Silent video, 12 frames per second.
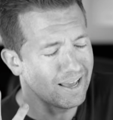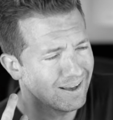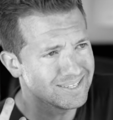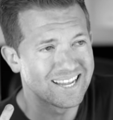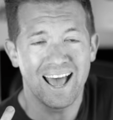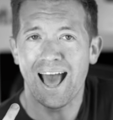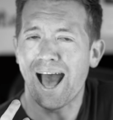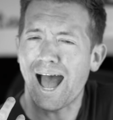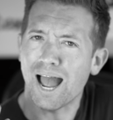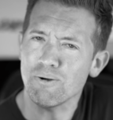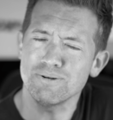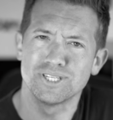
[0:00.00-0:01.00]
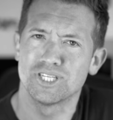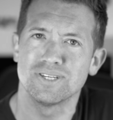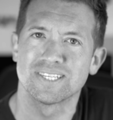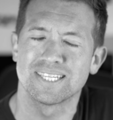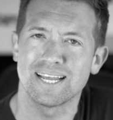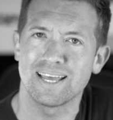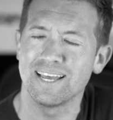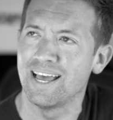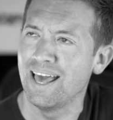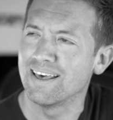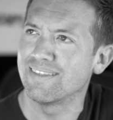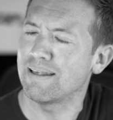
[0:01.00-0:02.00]
Because I was just thinking
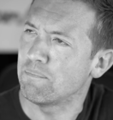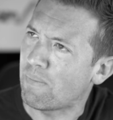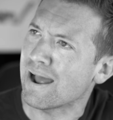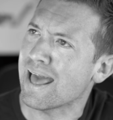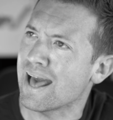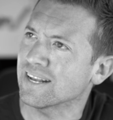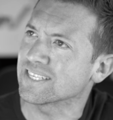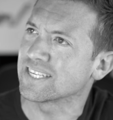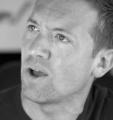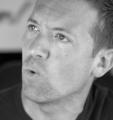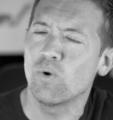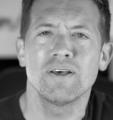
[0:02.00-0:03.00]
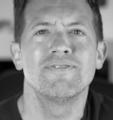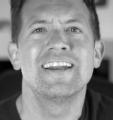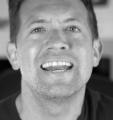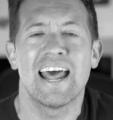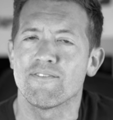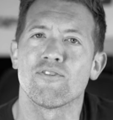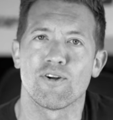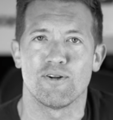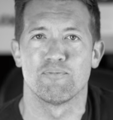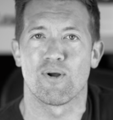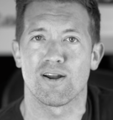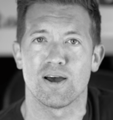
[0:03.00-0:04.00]
that my ex would have never
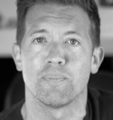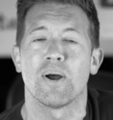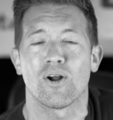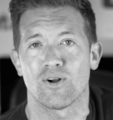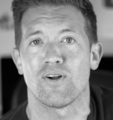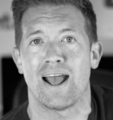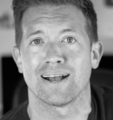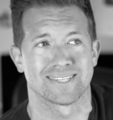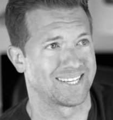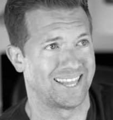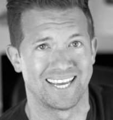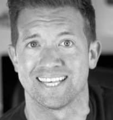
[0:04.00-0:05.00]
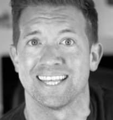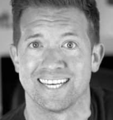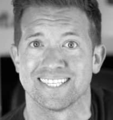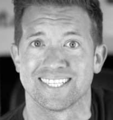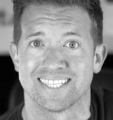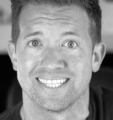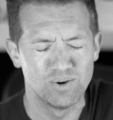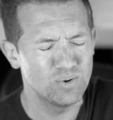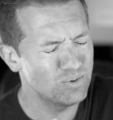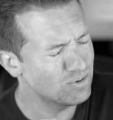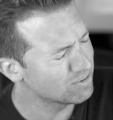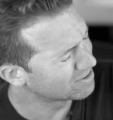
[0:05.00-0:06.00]
brought up her ex like this
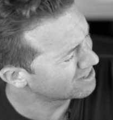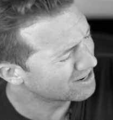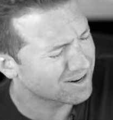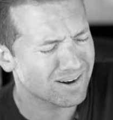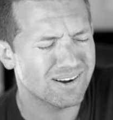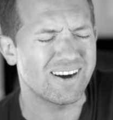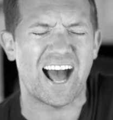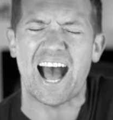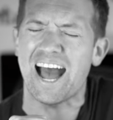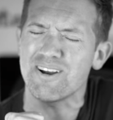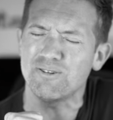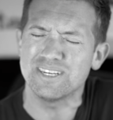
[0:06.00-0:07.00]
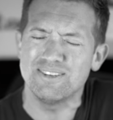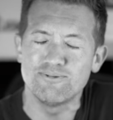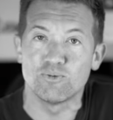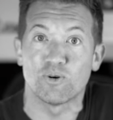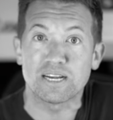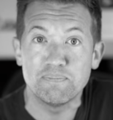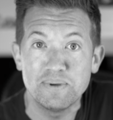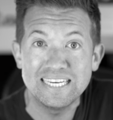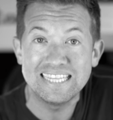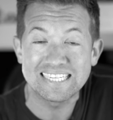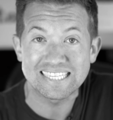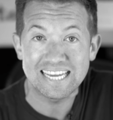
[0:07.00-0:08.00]
ooh, girl, I don't even want to be
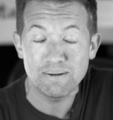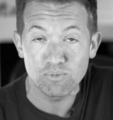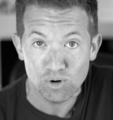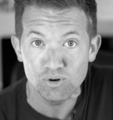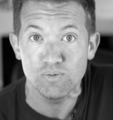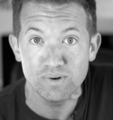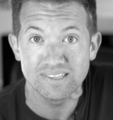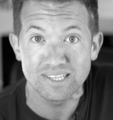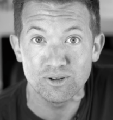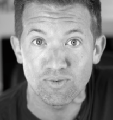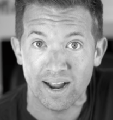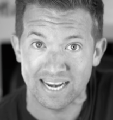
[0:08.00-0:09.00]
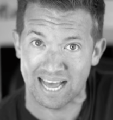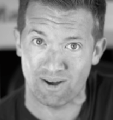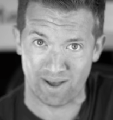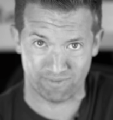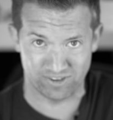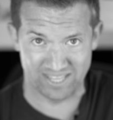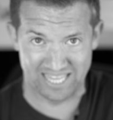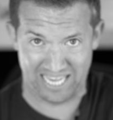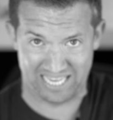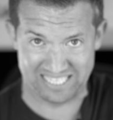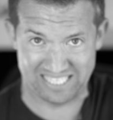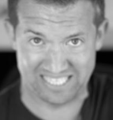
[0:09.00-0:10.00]
in the same room with you right now after
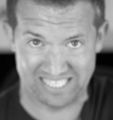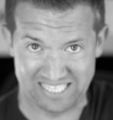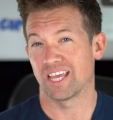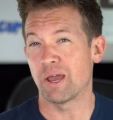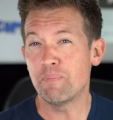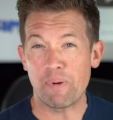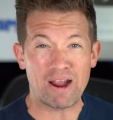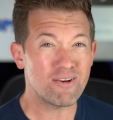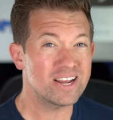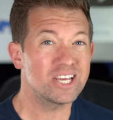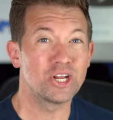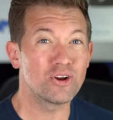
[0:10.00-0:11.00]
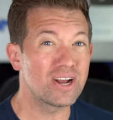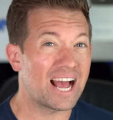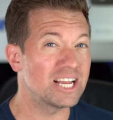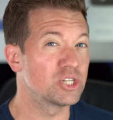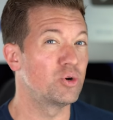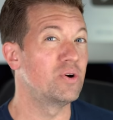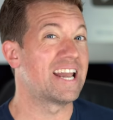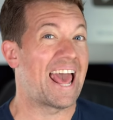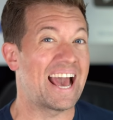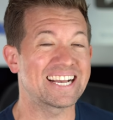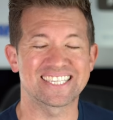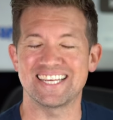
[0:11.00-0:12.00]
this. Comparing your guy to an
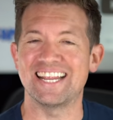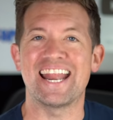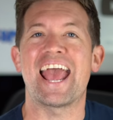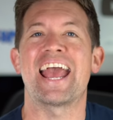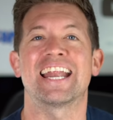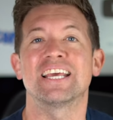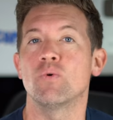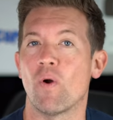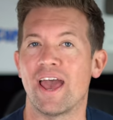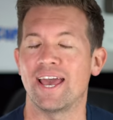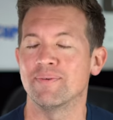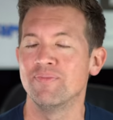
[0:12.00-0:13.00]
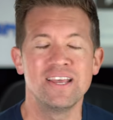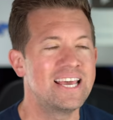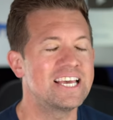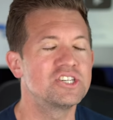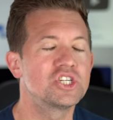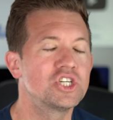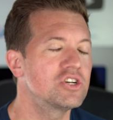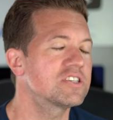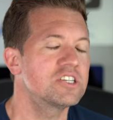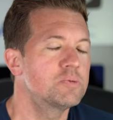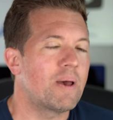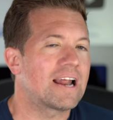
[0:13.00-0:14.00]
ex in any way is
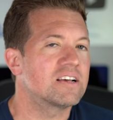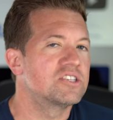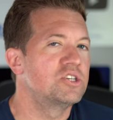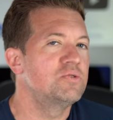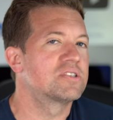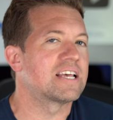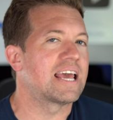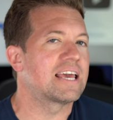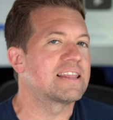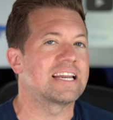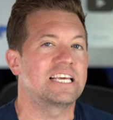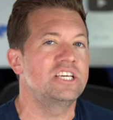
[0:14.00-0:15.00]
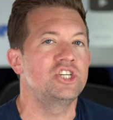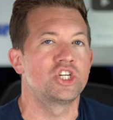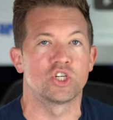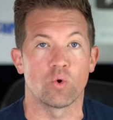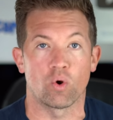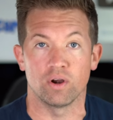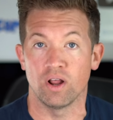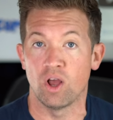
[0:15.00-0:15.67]
just as bad as you saying that he's short